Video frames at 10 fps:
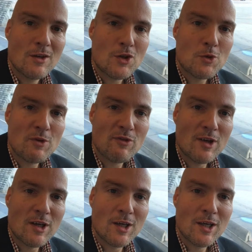
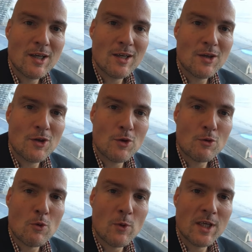TUIfly
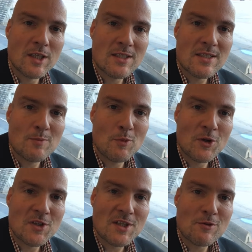Eurowings
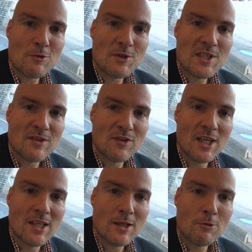Boeing
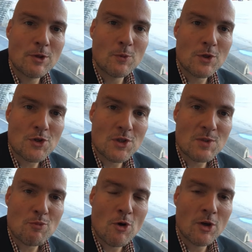737-800, which
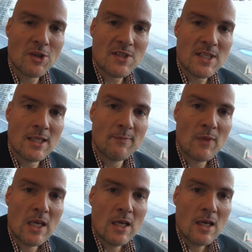just brought us here.
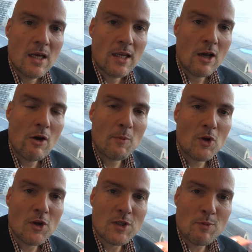Now I'm
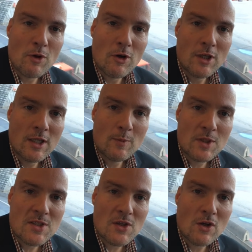gonna explore a little
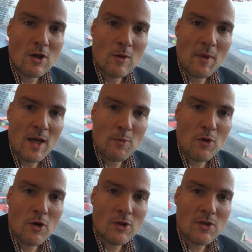bit Stockholm
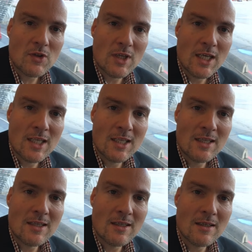Airport,
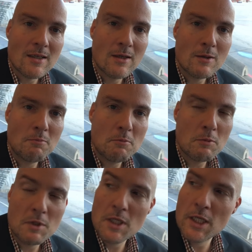and
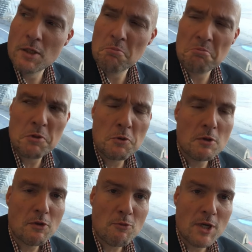in 2
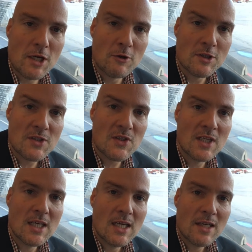or 3 hours
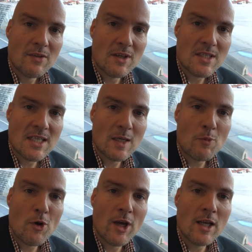the
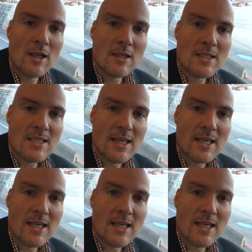Singapore Airlines